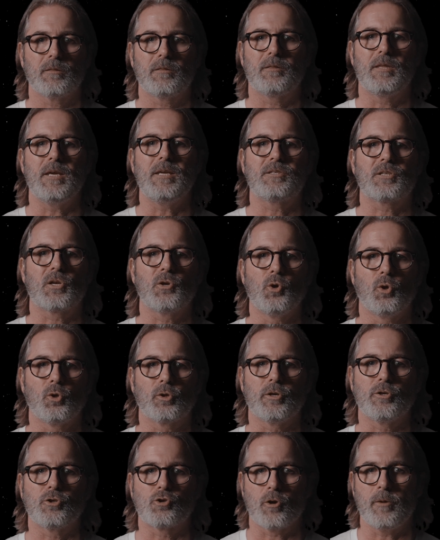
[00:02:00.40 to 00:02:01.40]
These can all
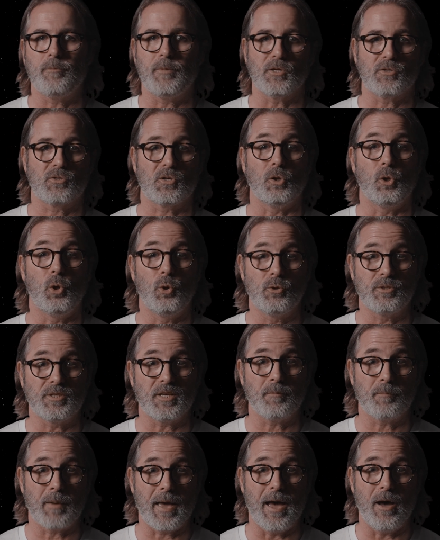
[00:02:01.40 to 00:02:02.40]
contribute to
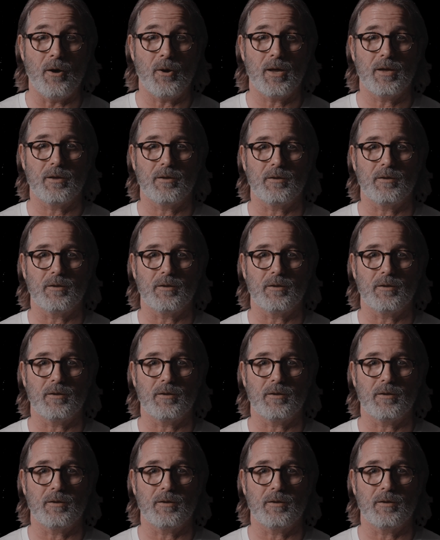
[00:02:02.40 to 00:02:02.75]
losing power,